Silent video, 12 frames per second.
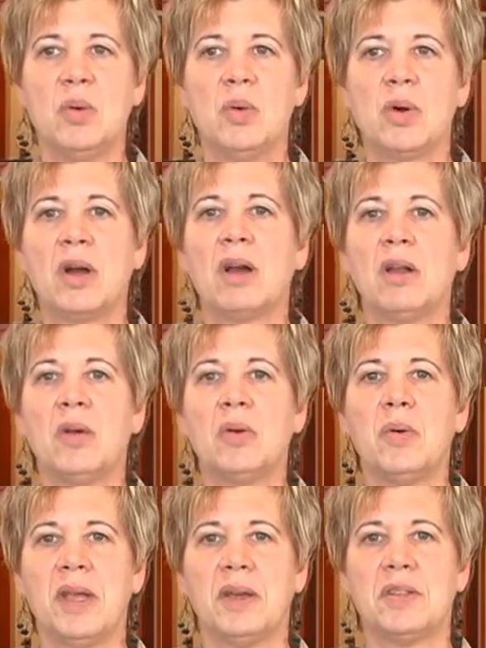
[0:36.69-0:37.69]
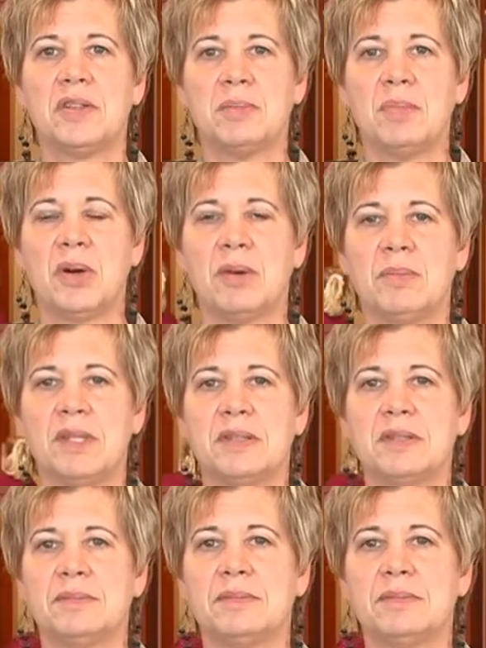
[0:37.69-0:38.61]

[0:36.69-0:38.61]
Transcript: or our local health department.